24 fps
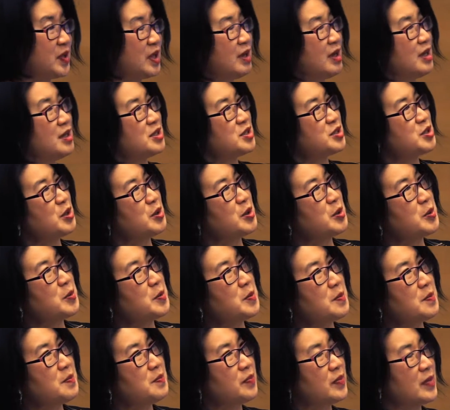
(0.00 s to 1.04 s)
So
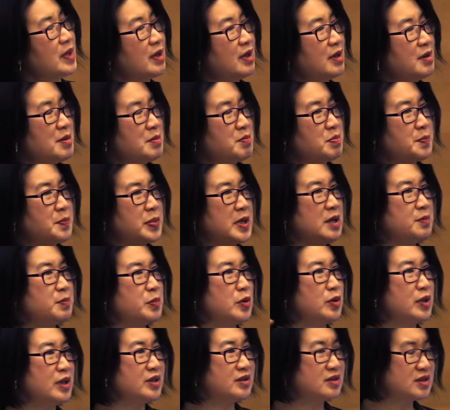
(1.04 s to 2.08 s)

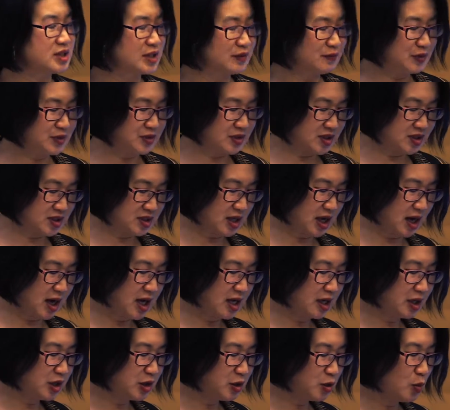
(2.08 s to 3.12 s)
people in civil
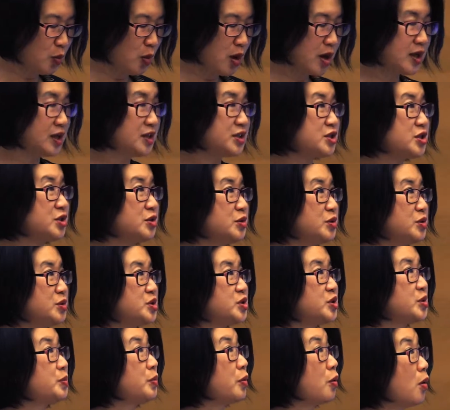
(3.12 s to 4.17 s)
society who wanted to
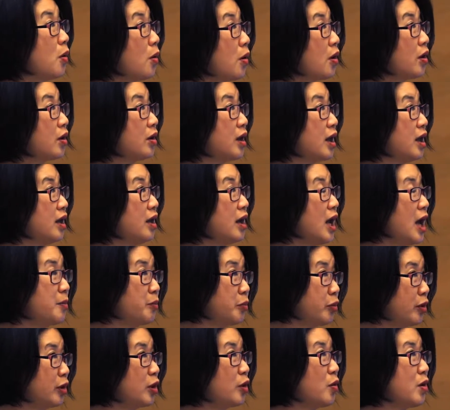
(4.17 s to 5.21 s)
support
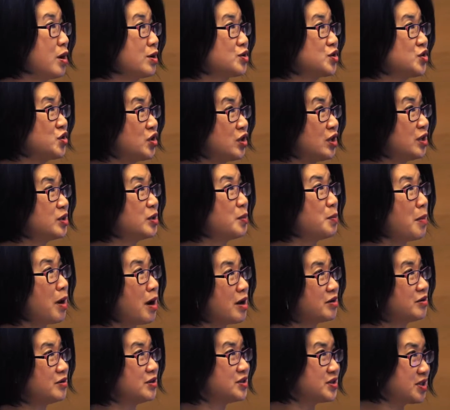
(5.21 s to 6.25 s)
Emperor Guangxi in the
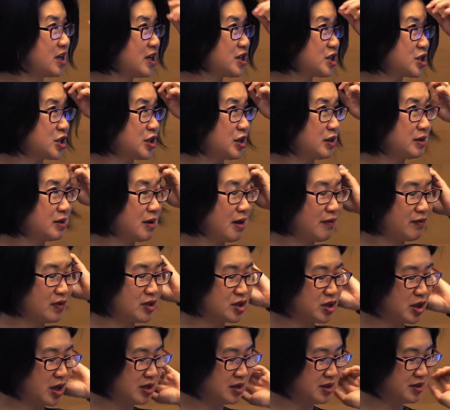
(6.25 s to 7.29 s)
modernization of the
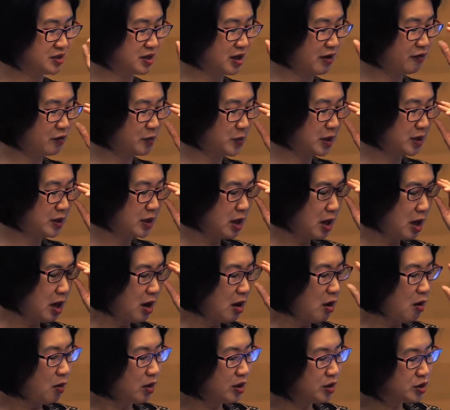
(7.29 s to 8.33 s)
Chinese government
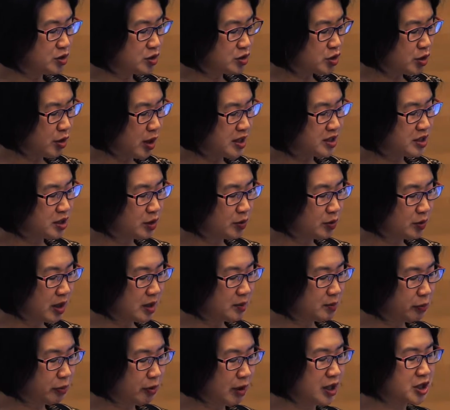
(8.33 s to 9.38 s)
tried to
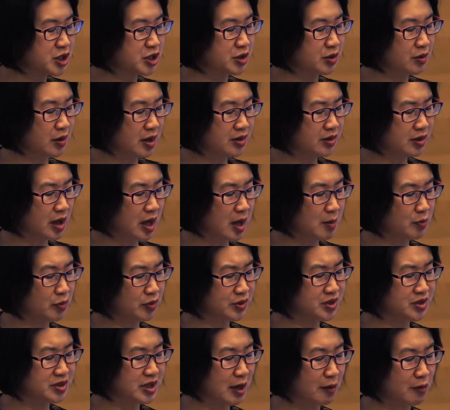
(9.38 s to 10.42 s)
create pressure on the
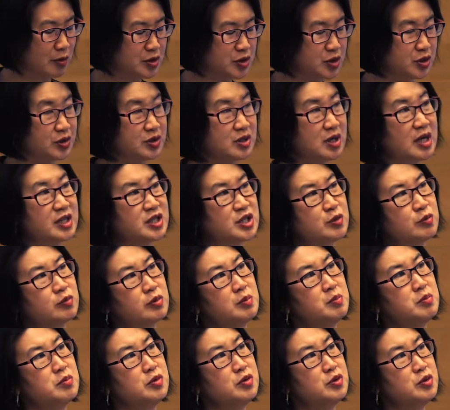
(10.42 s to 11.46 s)
Empress Dowager not to
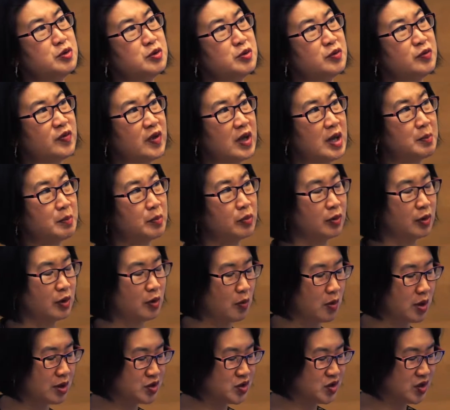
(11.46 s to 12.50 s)
remove Emperor
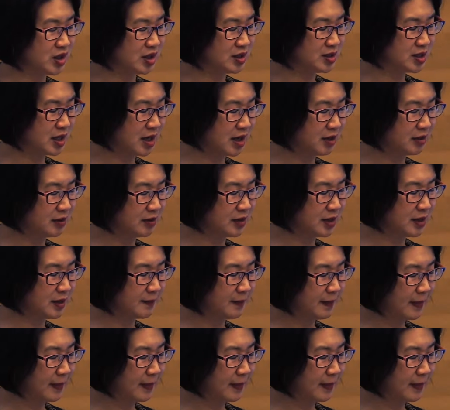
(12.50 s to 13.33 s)
Guangxi entirely.